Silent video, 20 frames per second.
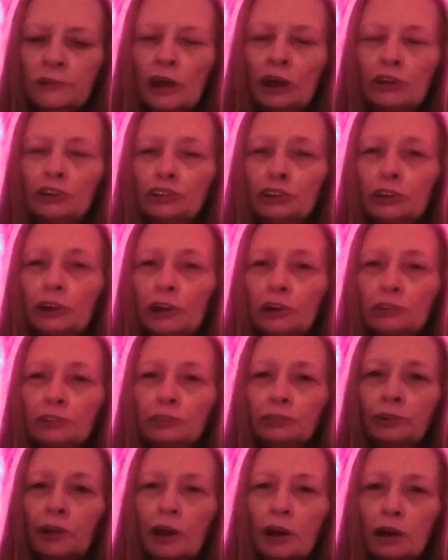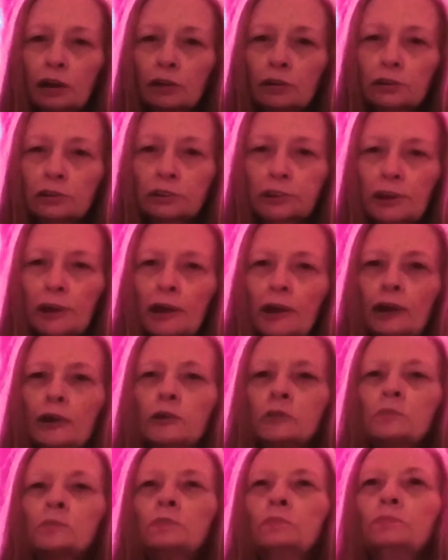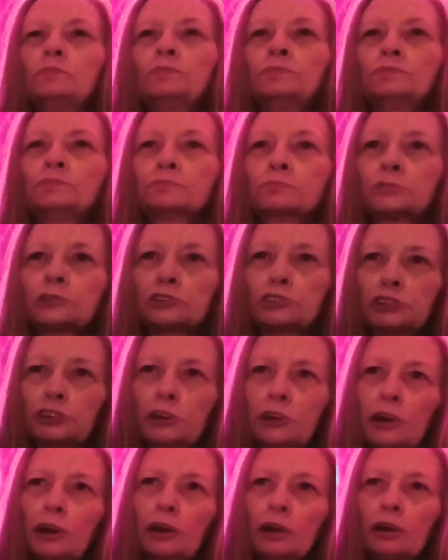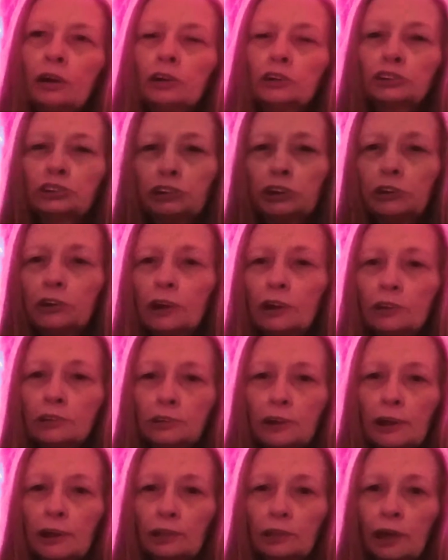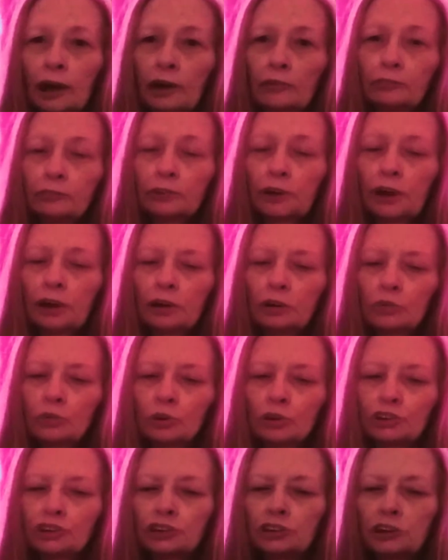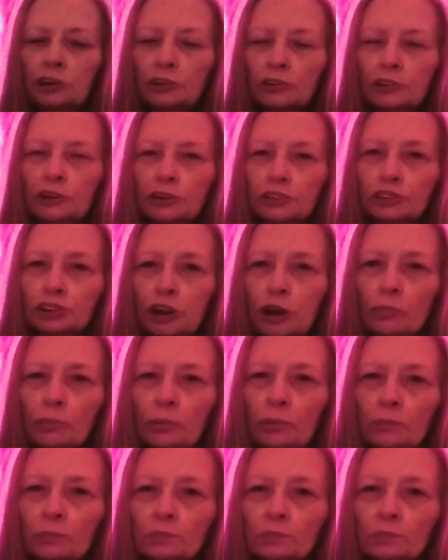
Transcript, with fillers: she does vlogs and she uh, she does a live blog where she goes out shopping